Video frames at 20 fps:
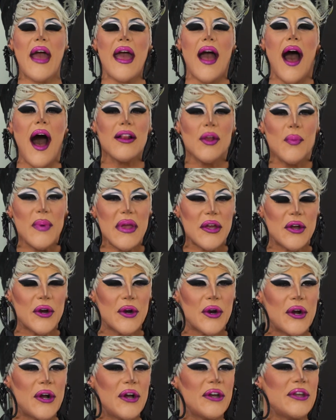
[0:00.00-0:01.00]
Okay, Halloween
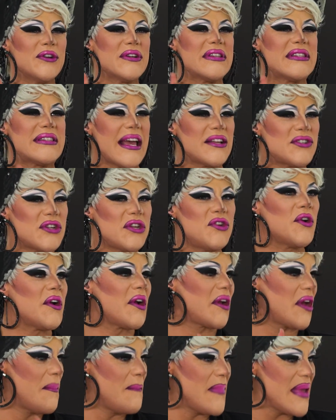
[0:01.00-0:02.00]
girl,
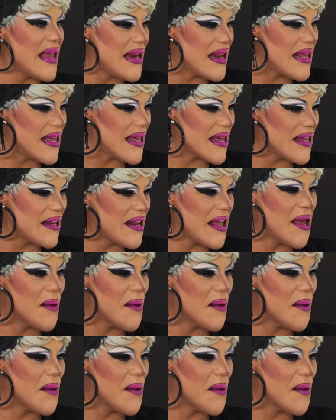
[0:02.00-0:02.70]
you're a comedian,